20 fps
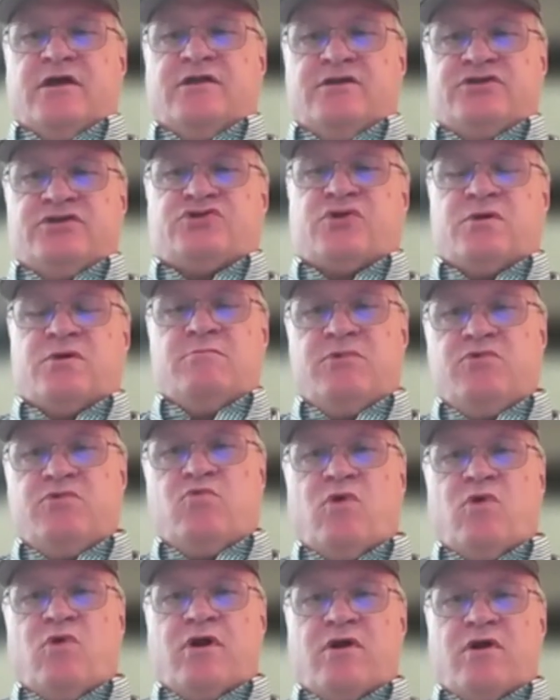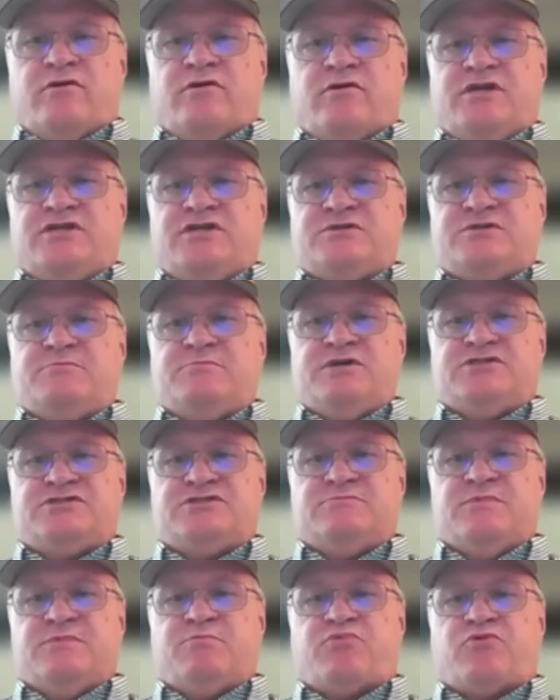determine where there needs to be
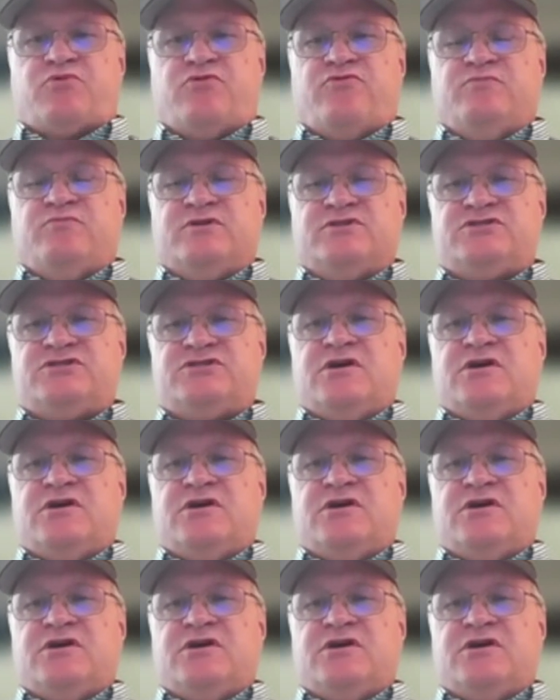some improvements